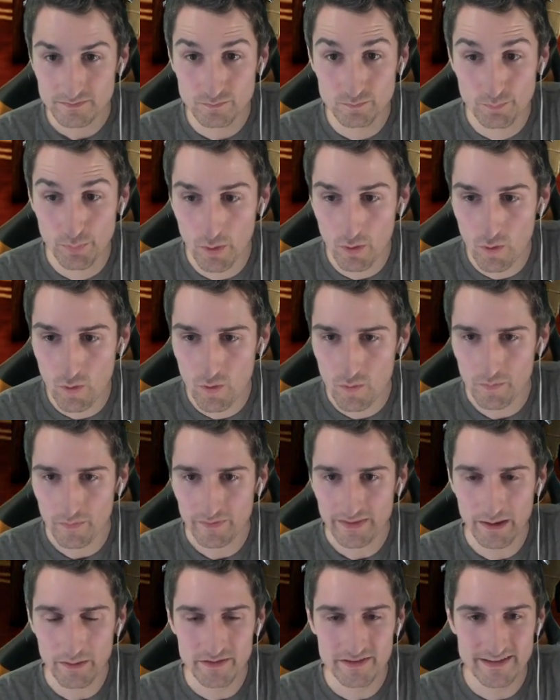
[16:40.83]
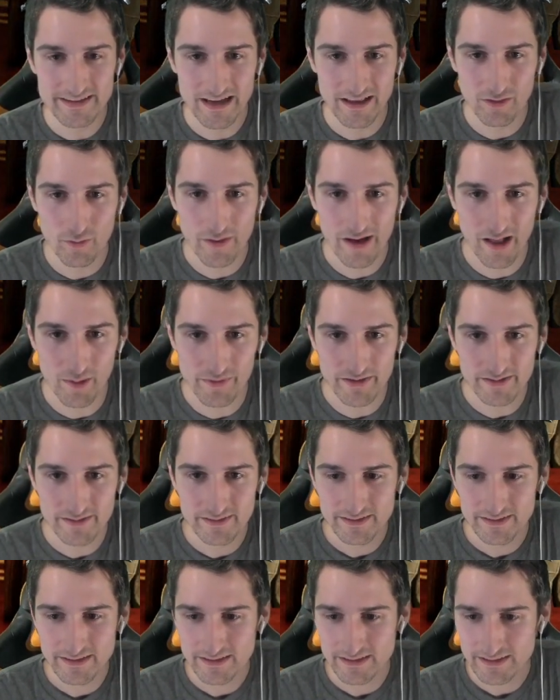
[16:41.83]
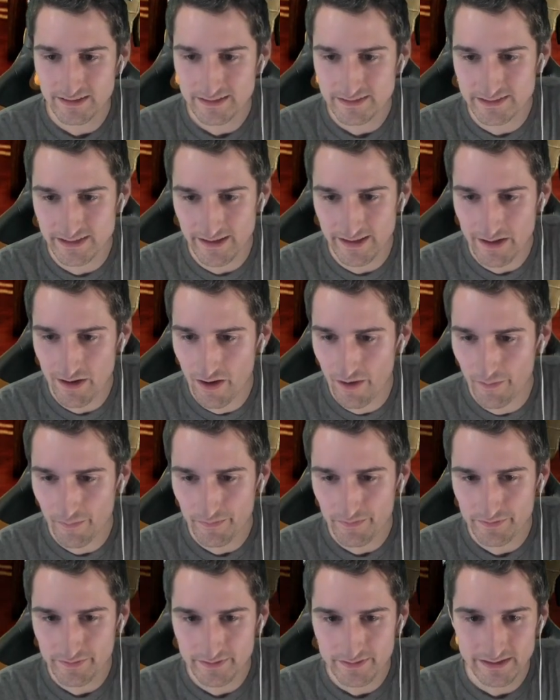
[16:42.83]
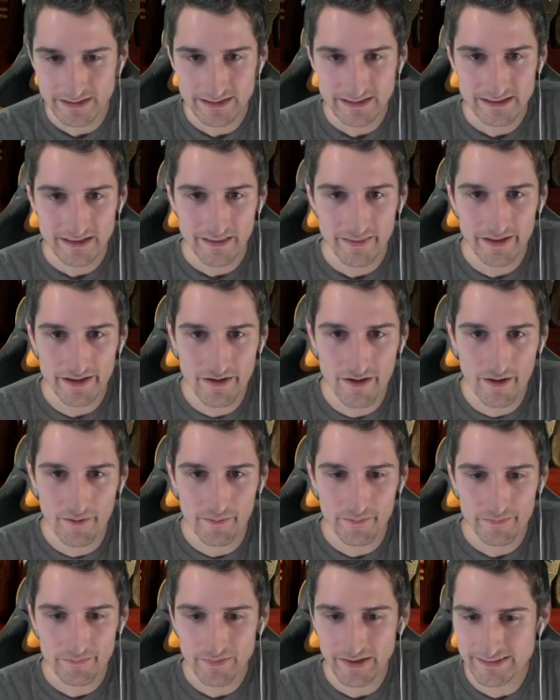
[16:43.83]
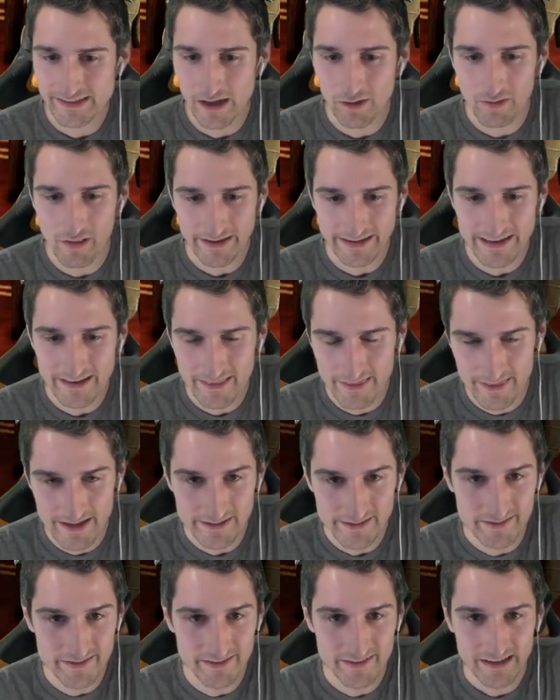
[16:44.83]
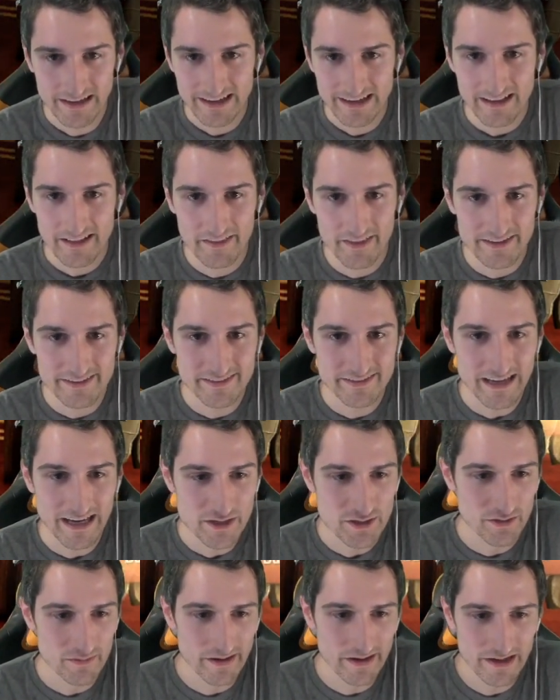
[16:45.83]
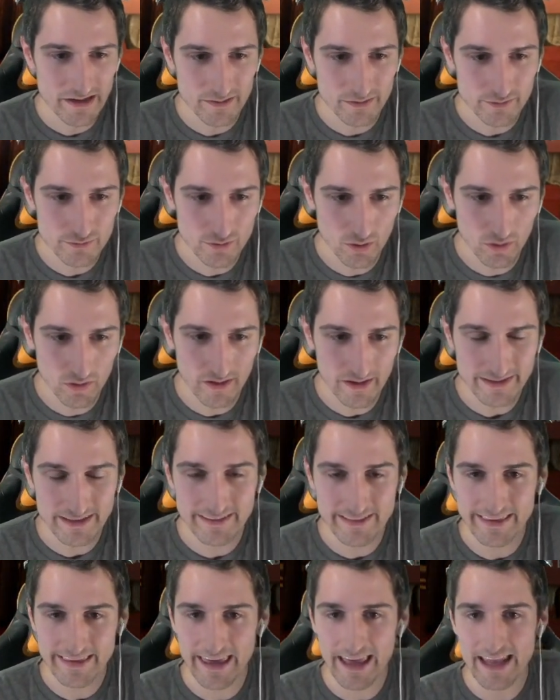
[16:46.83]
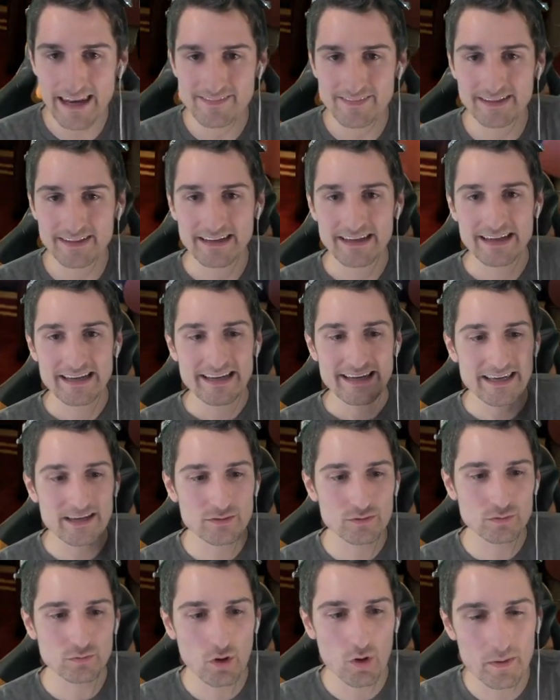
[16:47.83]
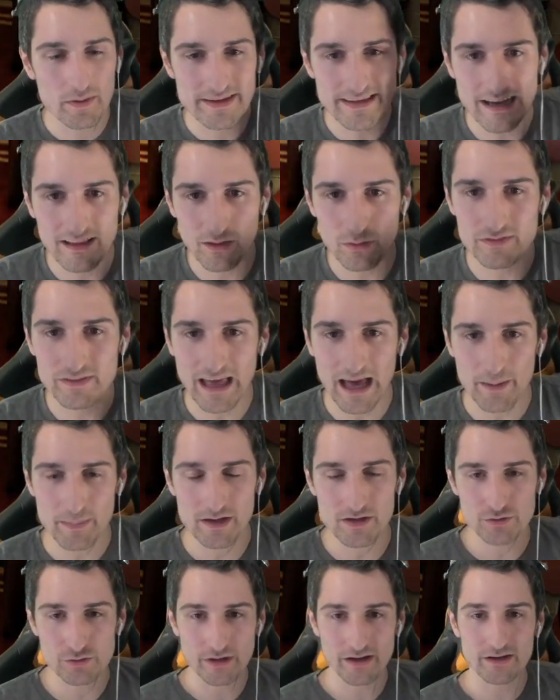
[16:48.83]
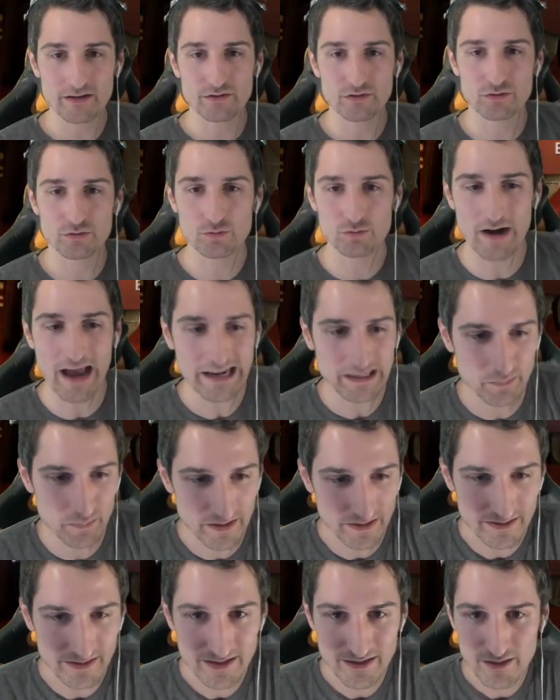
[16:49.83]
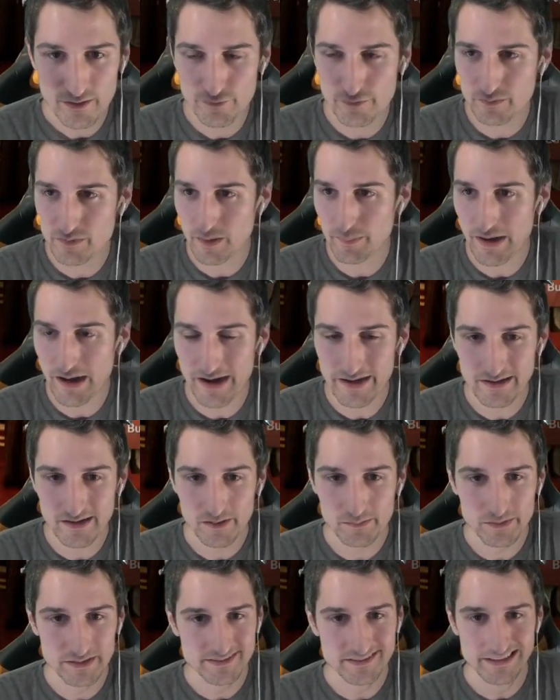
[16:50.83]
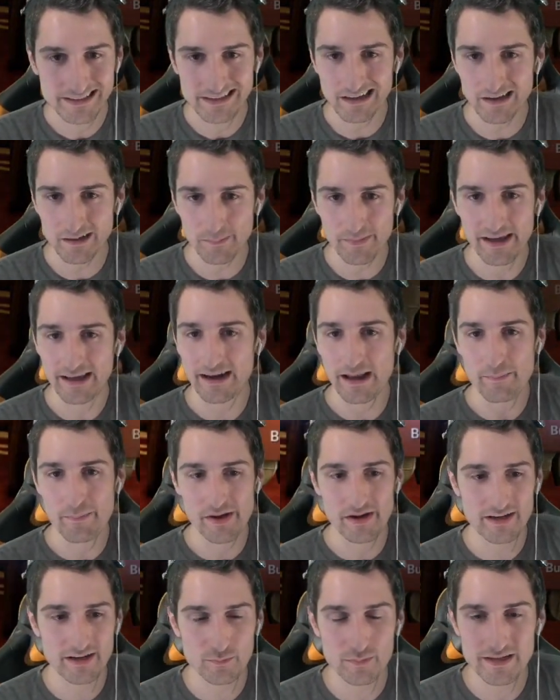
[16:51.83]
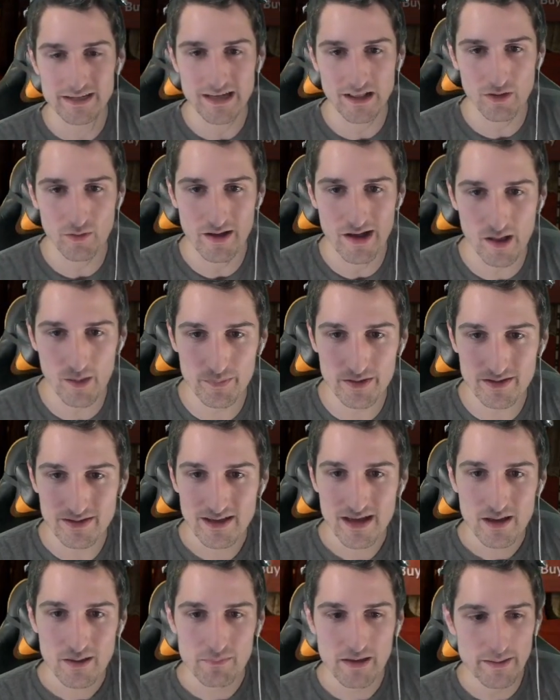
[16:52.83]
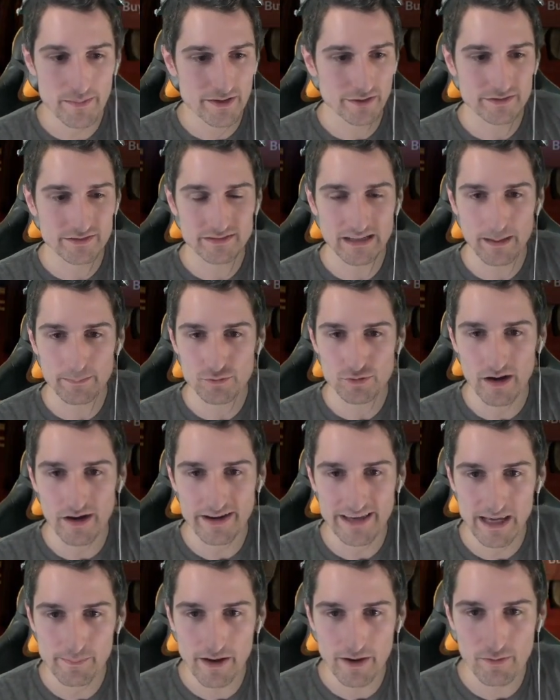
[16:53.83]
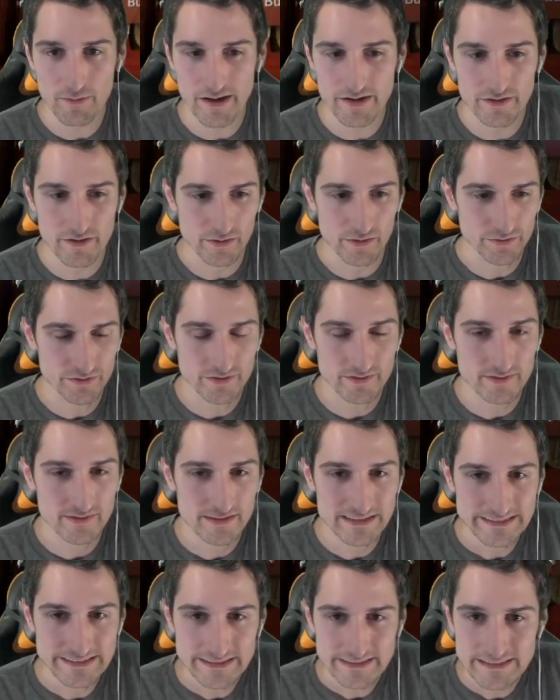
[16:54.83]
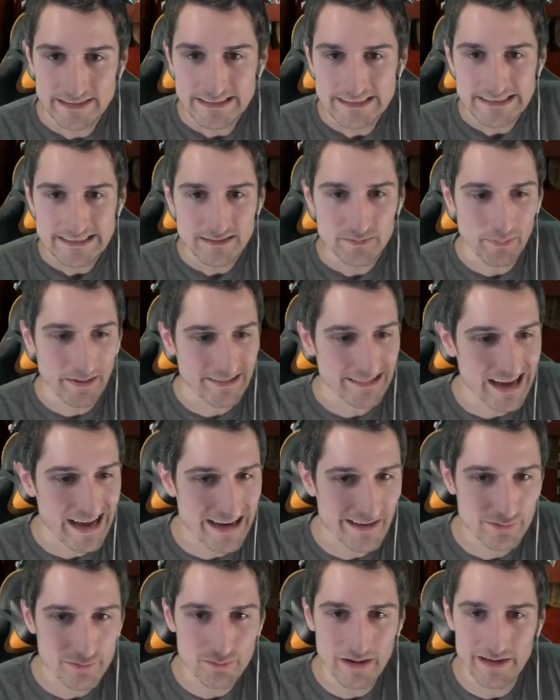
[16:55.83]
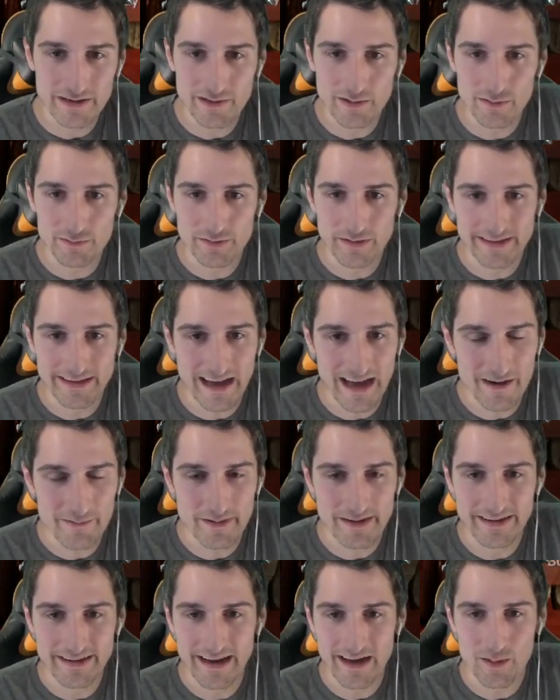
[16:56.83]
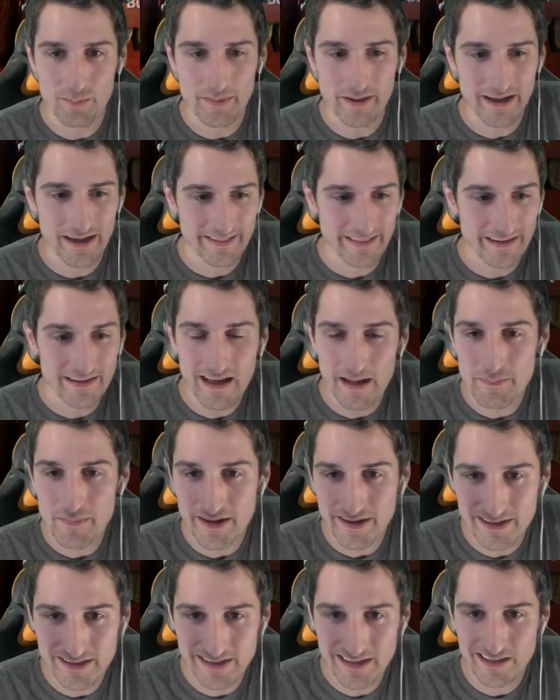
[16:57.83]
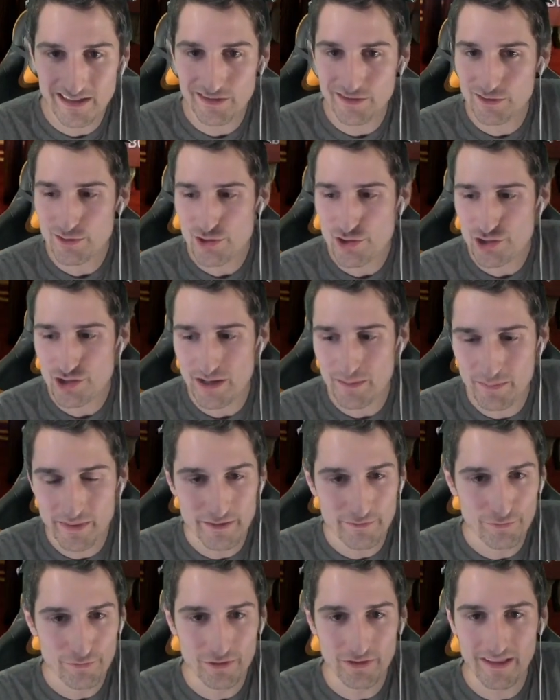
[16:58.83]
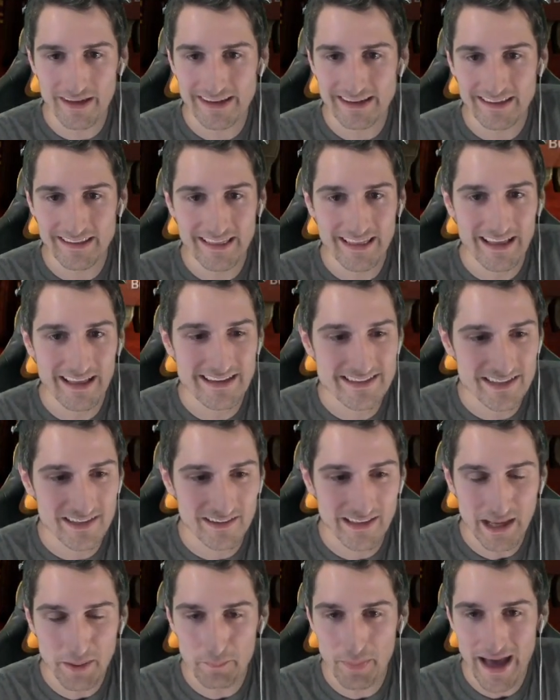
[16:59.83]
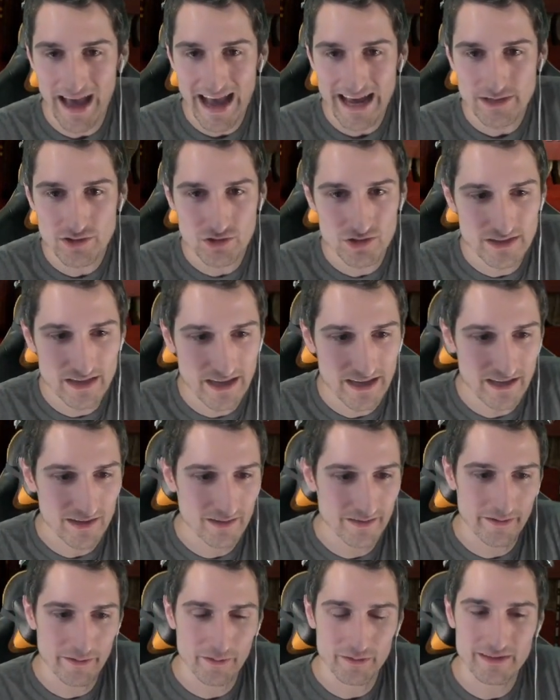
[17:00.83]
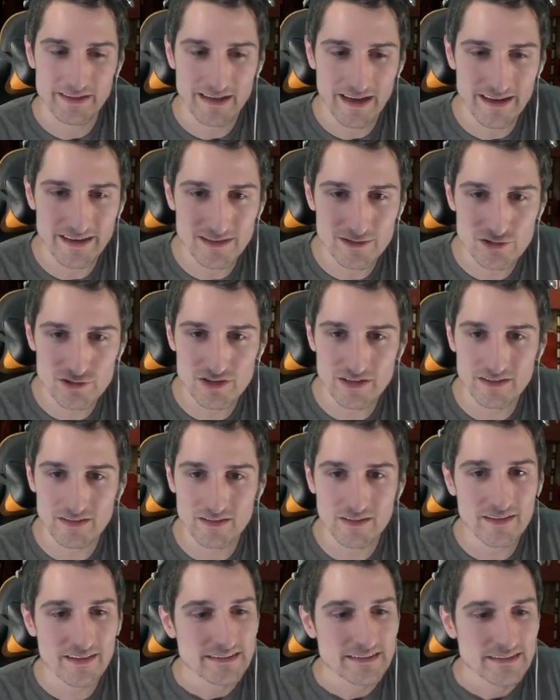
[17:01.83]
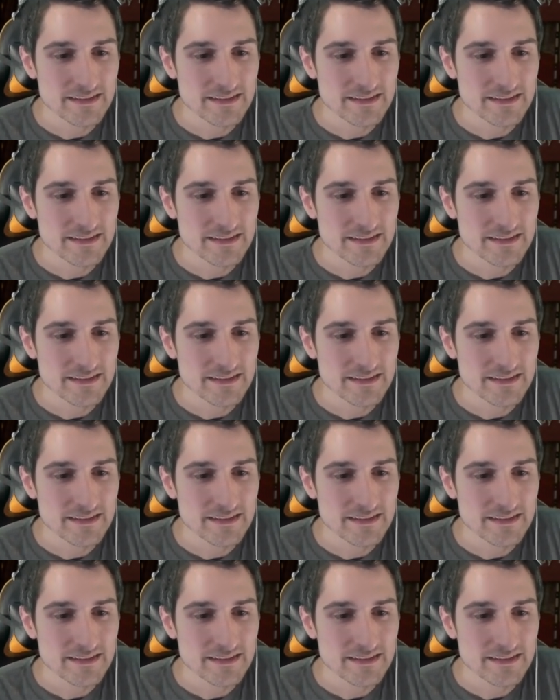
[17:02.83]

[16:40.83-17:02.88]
Boom! That was a yellow helmet. See, they know. They know. That's how lucky this session right here is. So lucky. They can't even... He's throwing yellows at me to try to distract me from the body armor. He's like, oh man, I better give him a yellow helmet. Maybe he'll stop trying to get my red nose. It's my last red nose I got right now, man. I'm not going to get a new shipment for like... Until like patch day. Yo, you got to chill.